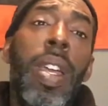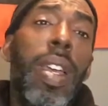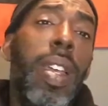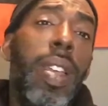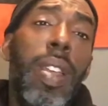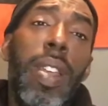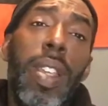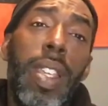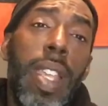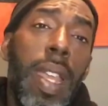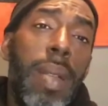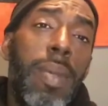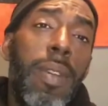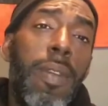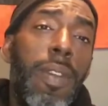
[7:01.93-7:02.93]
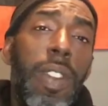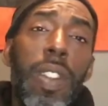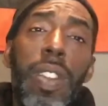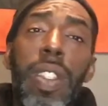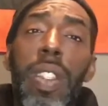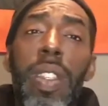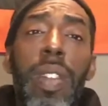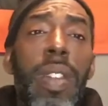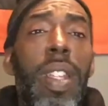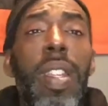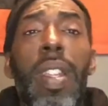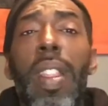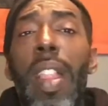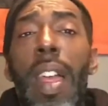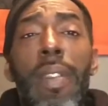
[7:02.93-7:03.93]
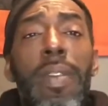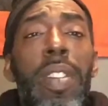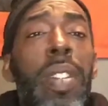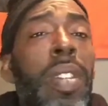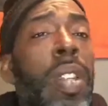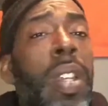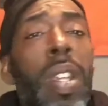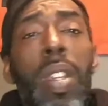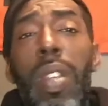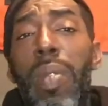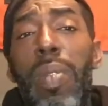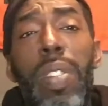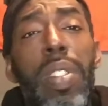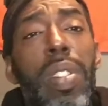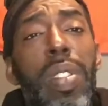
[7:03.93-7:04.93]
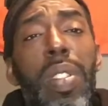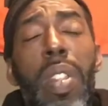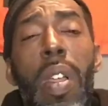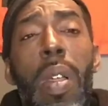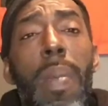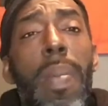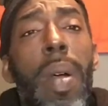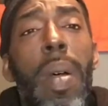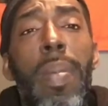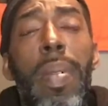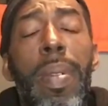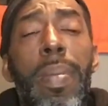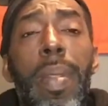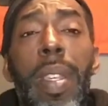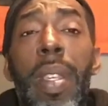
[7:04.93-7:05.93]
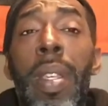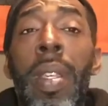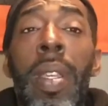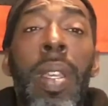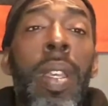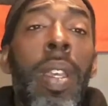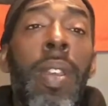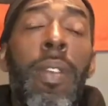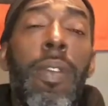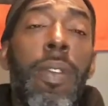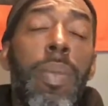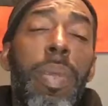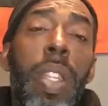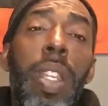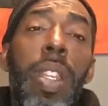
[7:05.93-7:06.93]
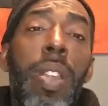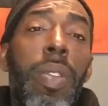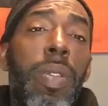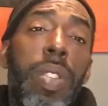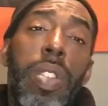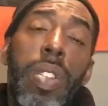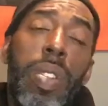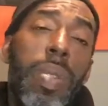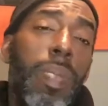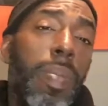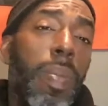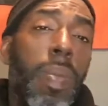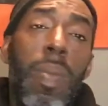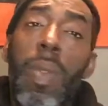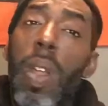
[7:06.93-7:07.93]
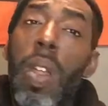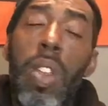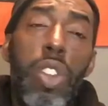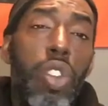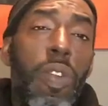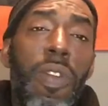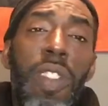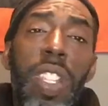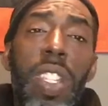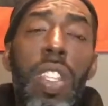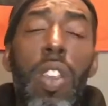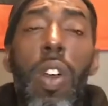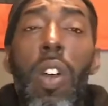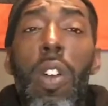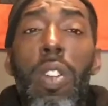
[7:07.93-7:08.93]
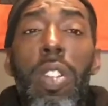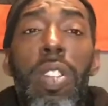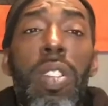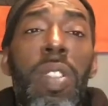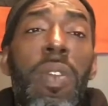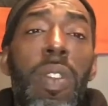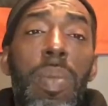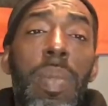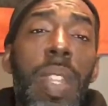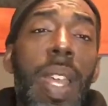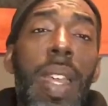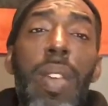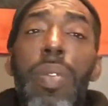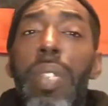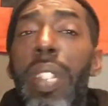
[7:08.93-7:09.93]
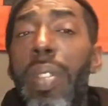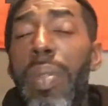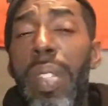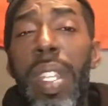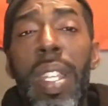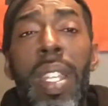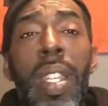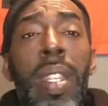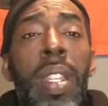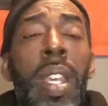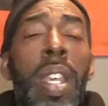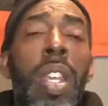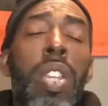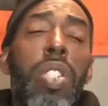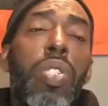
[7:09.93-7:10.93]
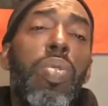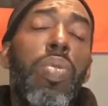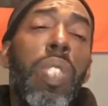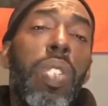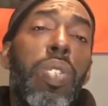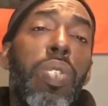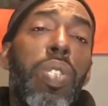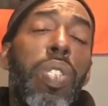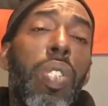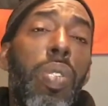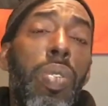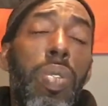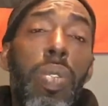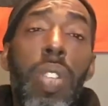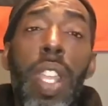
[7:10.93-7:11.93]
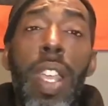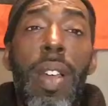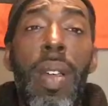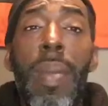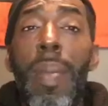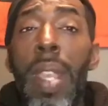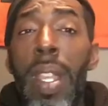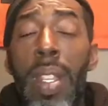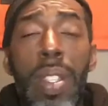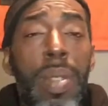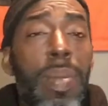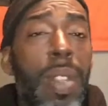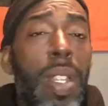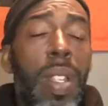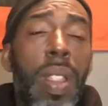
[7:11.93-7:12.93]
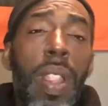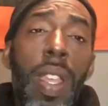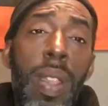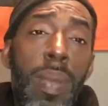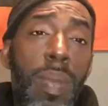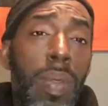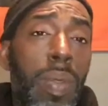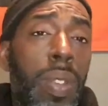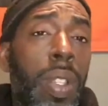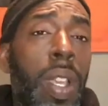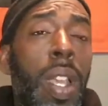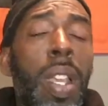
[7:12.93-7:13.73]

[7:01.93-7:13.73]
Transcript: and came to Philly in 11, and we just started pumping, man. From there, we just 150 artists from now till then, 200 total, counting management and labels.